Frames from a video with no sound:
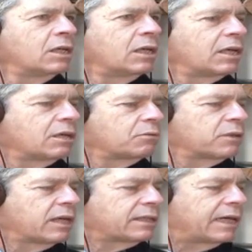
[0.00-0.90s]

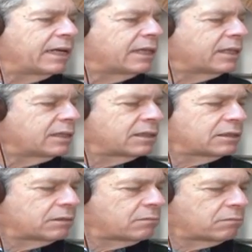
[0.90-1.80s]
we got that in,
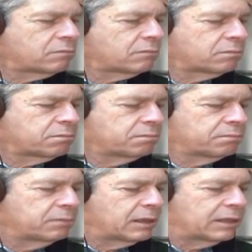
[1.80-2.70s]
and
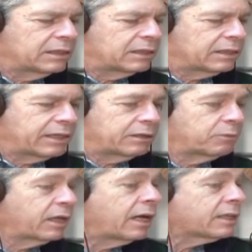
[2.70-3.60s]
then
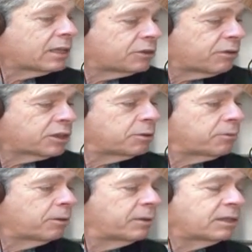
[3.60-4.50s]
we got the construction
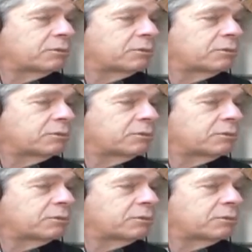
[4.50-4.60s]
permit.